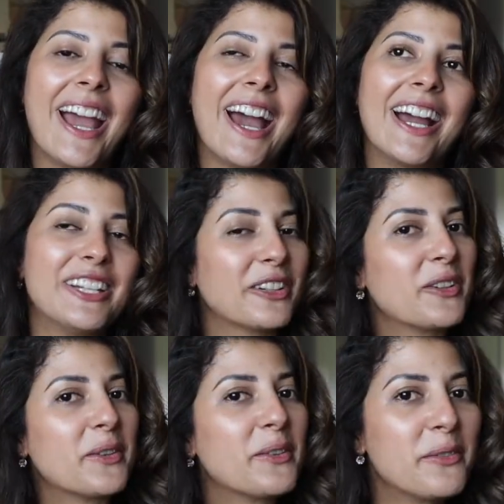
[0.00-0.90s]
I don't
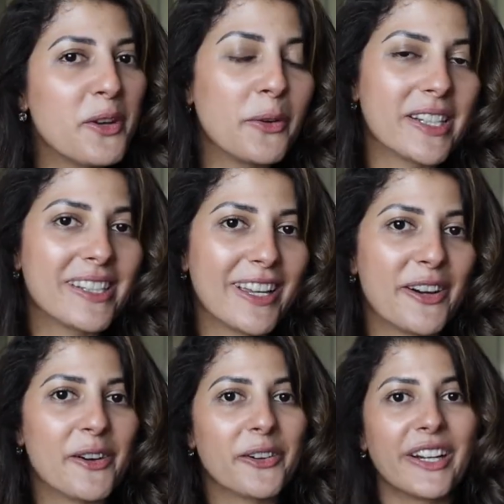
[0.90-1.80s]
know if you've noticed
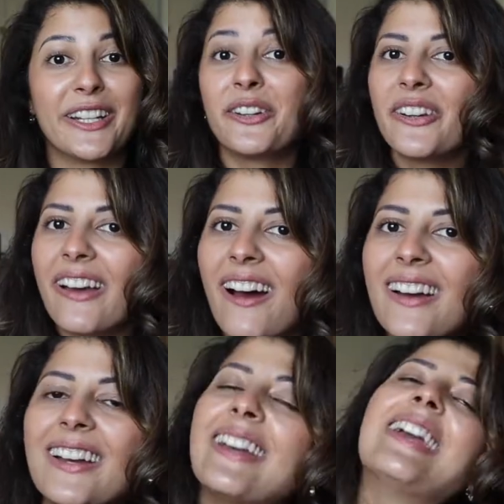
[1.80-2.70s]
it already or
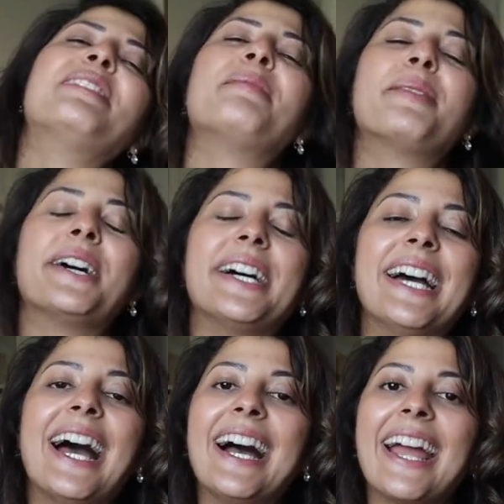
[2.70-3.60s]
not,
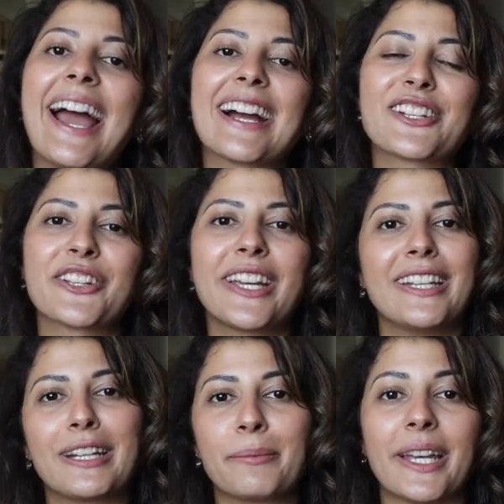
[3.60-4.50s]
but I actually
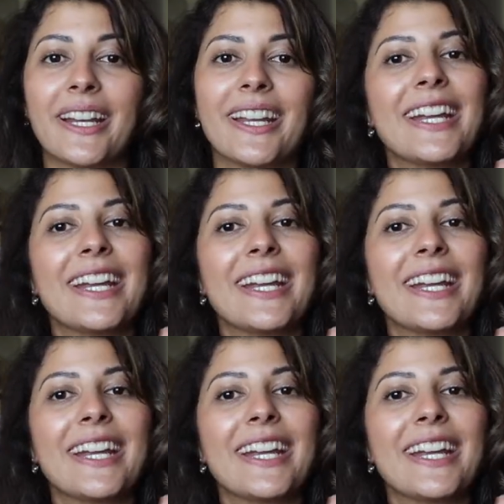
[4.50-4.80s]
ended up getting